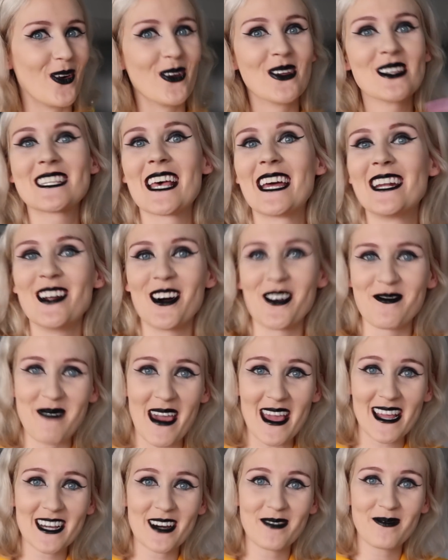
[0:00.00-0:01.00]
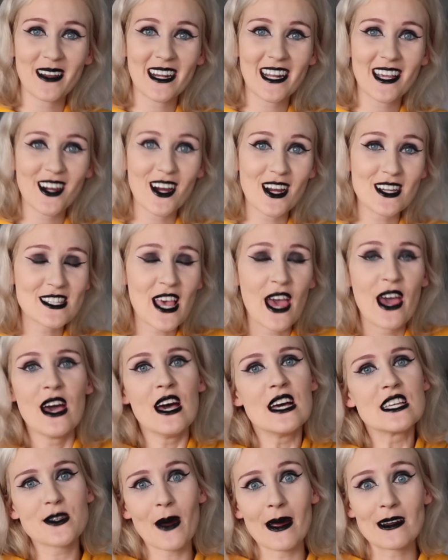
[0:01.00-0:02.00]
hauls and not makeup videos.
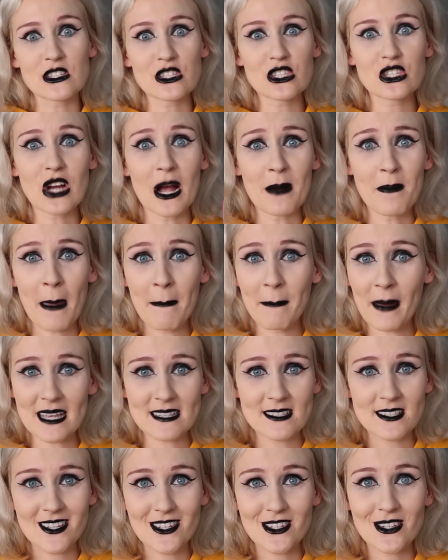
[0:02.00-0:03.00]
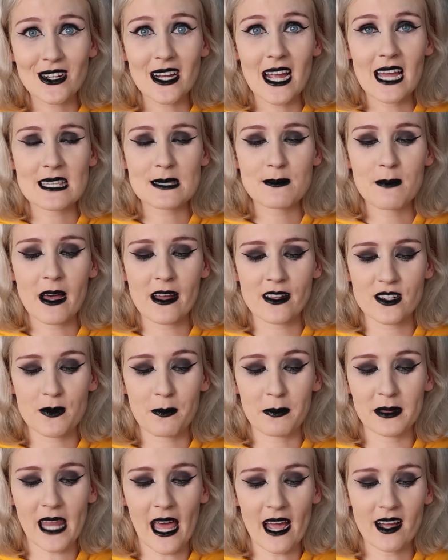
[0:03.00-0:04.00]
So I just try my best to do as
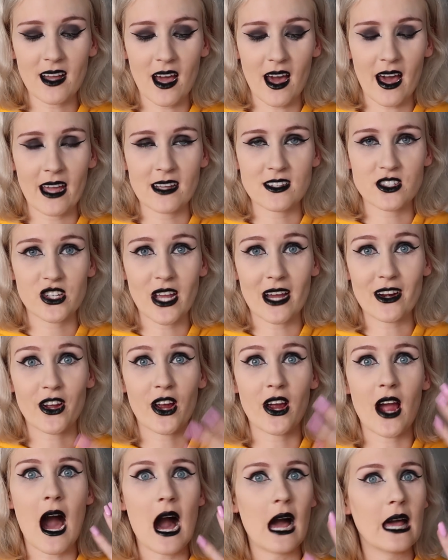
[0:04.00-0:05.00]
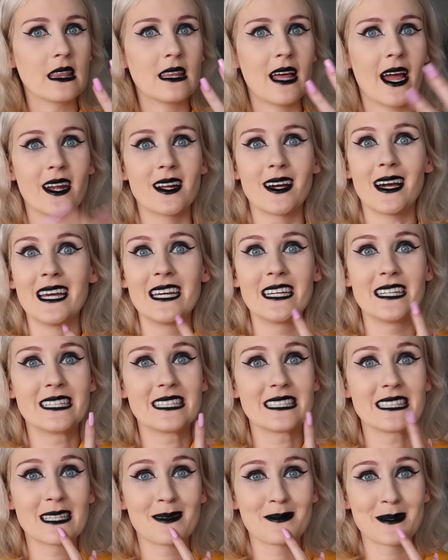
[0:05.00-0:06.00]
much black eyeshadow, eyeliner,
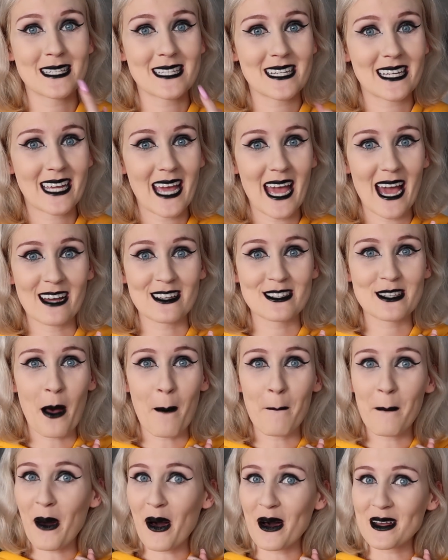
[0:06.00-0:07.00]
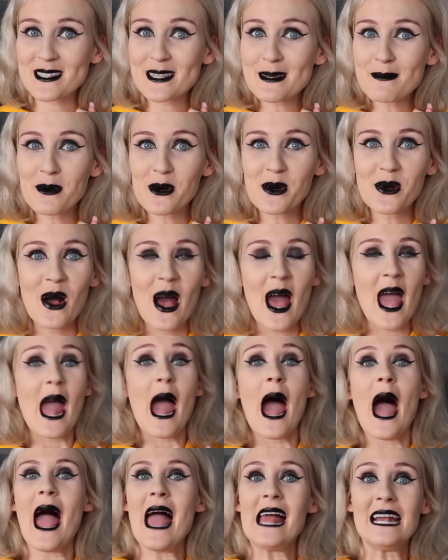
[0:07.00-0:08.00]
and lipstick as possible.
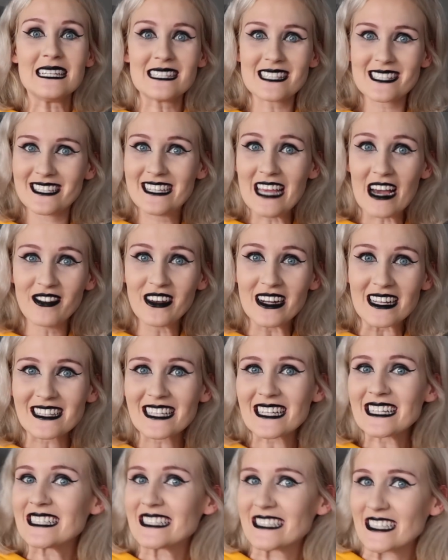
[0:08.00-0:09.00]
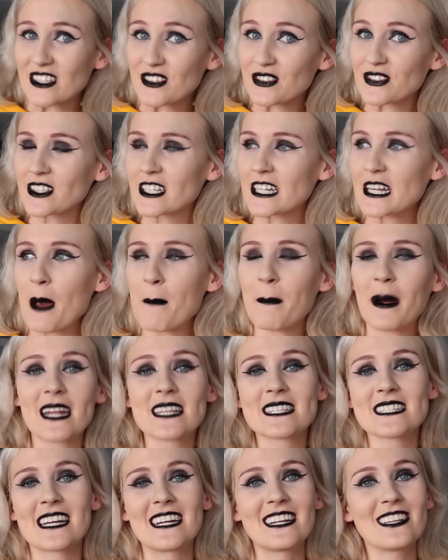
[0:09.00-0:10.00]
And it's definitely different,
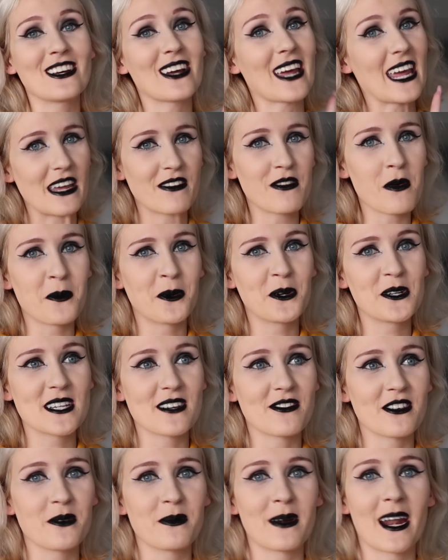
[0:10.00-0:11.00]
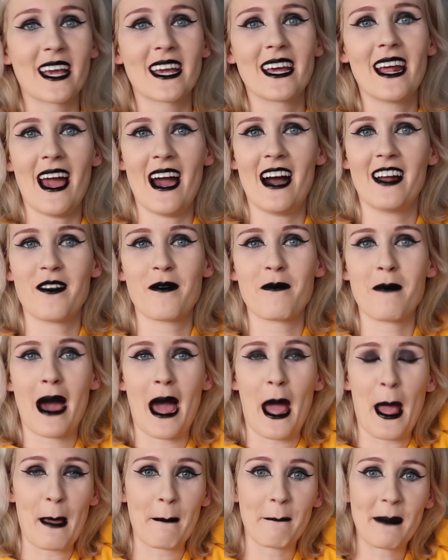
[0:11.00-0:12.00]
but it's gonna look even more different when I get out of
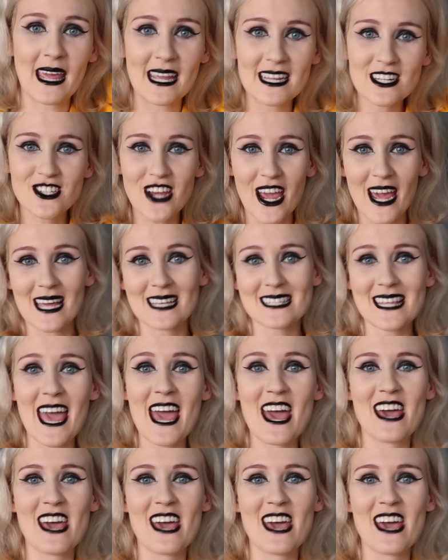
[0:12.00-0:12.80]
my PJs